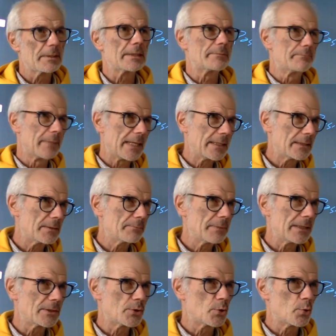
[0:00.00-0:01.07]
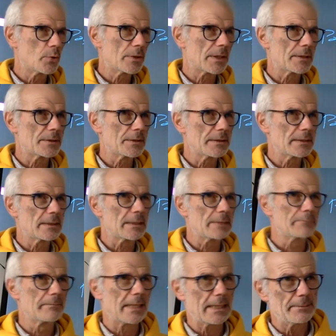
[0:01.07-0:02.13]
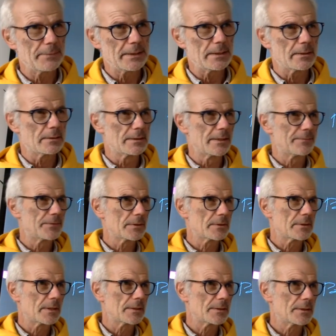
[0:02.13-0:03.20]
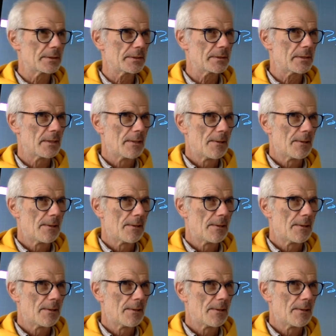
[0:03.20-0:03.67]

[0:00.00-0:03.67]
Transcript: It may be two countries, it may be different countries.